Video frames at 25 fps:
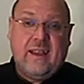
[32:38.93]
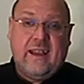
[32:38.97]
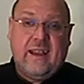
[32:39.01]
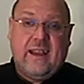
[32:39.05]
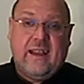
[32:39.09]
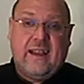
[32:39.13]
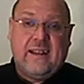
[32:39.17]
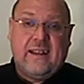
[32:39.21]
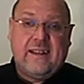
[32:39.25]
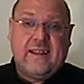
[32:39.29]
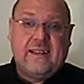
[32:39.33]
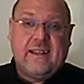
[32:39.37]

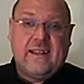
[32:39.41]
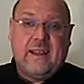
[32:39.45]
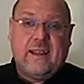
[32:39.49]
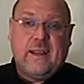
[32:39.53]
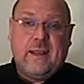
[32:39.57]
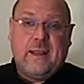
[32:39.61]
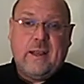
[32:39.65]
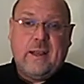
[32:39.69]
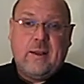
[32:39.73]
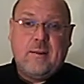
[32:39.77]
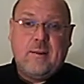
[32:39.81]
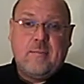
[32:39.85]
And
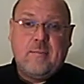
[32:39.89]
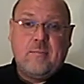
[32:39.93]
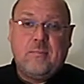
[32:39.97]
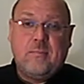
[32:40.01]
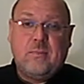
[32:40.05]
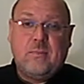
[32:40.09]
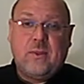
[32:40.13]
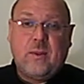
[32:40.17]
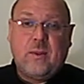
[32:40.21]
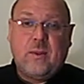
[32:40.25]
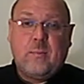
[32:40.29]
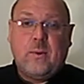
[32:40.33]
um,
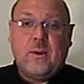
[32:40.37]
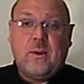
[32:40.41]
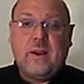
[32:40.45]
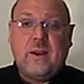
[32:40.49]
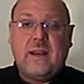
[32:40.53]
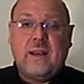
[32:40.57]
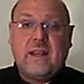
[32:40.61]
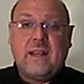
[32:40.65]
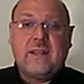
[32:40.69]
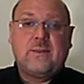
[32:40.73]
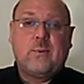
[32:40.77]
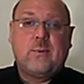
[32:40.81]
the
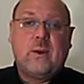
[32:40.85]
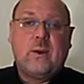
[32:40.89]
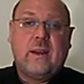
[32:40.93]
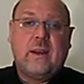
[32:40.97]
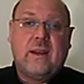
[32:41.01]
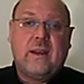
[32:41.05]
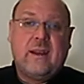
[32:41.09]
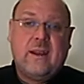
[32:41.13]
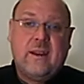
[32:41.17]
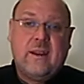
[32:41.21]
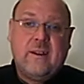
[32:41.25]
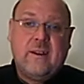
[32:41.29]
point is
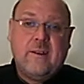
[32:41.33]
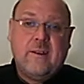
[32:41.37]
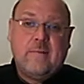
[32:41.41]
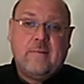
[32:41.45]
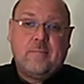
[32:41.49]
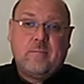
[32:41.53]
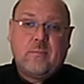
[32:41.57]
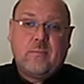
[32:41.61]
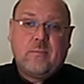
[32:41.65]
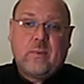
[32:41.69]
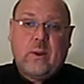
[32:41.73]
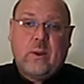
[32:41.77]
we're
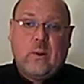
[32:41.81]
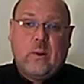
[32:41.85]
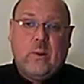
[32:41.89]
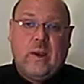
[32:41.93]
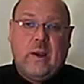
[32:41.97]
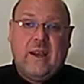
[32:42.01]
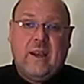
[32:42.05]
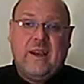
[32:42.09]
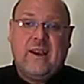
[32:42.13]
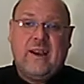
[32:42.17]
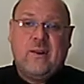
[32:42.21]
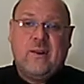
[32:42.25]
we,
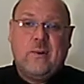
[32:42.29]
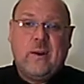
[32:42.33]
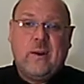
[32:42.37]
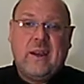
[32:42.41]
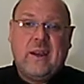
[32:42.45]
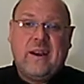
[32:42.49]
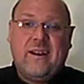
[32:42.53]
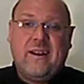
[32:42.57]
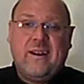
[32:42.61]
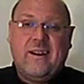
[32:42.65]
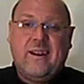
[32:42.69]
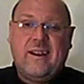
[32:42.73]
we
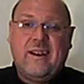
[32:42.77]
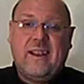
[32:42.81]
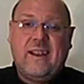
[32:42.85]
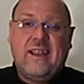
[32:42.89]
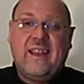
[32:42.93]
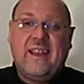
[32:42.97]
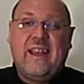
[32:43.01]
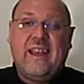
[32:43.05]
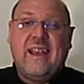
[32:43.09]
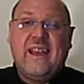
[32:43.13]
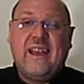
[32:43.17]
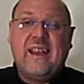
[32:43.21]
are
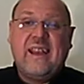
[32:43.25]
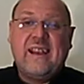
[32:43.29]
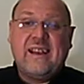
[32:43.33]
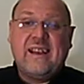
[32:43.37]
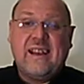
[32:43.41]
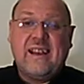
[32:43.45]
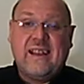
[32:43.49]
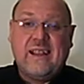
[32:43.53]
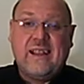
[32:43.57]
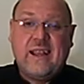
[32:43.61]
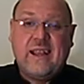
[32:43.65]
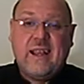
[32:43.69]

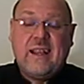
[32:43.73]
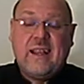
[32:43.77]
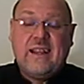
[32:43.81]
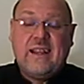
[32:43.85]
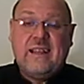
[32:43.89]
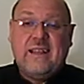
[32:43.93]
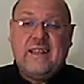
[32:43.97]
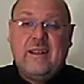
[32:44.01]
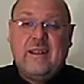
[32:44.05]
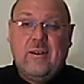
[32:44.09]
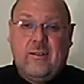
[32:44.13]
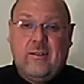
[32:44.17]
here
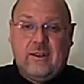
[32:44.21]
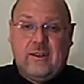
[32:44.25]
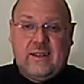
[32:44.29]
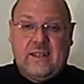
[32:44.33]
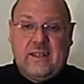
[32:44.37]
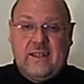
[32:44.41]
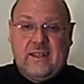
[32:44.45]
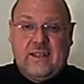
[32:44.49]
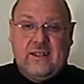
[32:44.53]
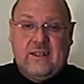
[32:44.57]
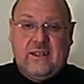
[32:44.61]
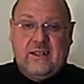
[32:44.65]
not
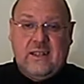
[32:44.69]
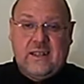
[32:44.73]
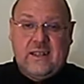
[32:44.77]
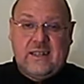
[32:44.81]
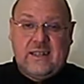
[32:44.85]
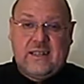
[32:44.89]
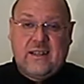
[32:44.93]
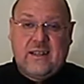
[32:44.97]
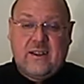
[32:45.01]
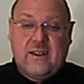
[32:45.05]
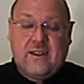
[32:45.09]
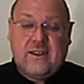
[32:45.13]

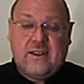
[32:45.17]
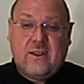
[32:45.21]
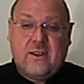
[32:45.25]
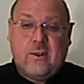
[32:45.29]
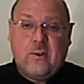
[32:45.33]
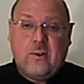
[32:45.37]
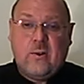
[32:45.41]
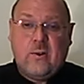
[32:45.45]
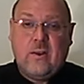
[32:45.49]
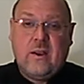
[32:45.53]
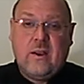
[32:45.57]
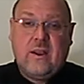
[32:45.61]
just
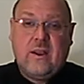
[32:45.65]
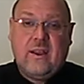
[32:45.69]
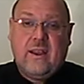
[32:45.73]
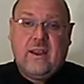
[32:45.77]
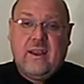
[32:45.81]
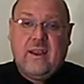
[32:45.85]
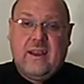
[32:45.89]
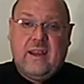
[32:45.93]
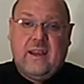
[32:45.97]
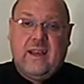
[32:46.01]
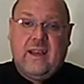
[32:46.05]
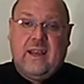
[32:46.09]
to
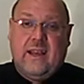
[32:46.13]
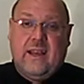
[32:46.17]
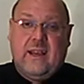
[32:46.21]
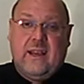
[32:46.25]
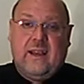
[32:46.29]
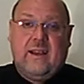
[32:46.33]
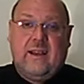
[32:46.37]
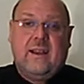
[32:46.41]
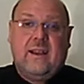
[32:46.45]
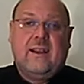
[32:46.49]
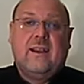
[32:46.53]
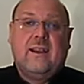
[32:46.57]

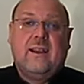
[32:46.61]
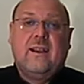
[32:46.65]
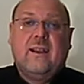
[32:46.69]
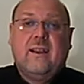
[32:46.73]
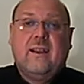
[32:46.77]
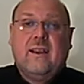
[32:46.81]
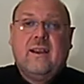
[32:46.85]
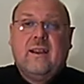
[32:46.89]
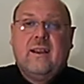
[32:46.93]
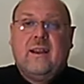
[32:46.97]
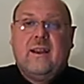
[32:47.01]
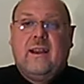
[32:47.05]
uh,
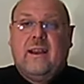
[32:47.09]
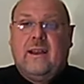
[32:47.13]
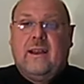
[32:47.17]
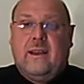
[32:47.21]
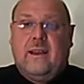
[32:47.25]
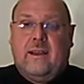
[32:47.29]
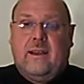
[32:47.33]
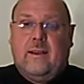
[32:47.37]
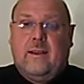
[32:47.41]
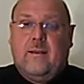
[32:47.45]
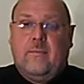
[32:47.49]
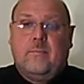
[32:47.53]

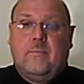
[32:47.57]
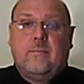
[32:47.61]
uh,